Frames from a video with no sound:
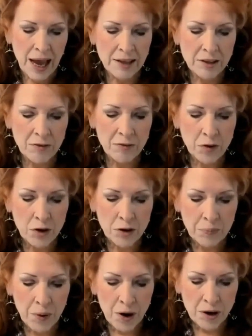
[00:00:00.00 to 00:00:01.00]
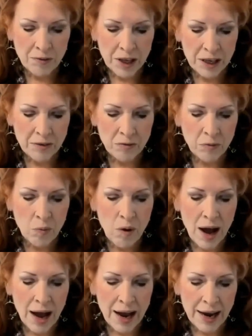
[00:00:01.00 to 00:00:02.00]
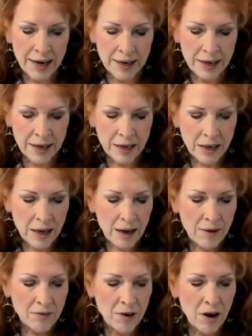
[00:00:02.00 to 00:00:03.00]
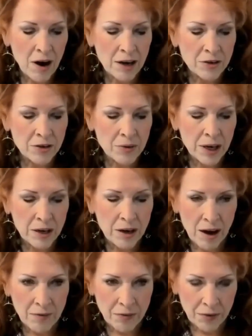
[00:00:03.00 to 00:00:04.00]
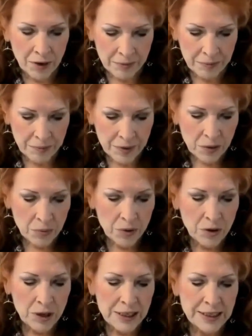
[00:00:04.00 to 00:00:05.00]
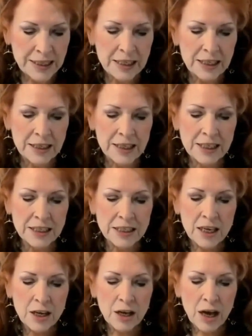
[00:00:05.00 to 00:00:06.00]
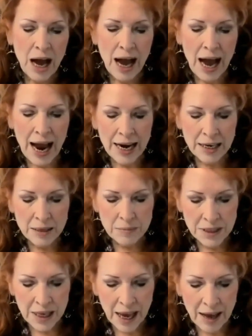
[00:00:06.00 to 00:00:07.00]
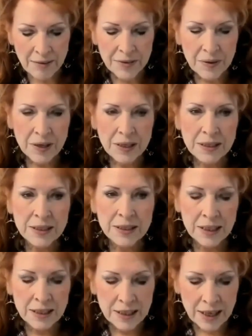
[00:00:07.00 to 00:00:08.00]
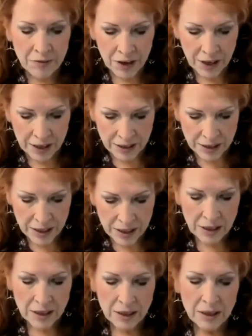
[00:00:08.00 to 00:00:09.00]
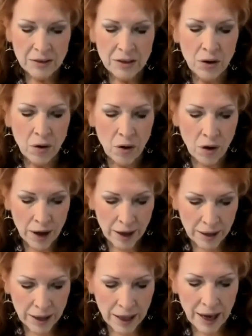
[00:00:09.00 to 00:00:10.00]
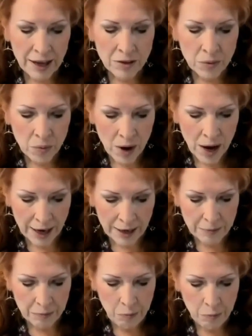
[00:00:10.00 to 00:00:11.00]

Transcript: And the fourth part of a hin of wine for a drink offering. We're going to see that these items have significance the oil and the wine.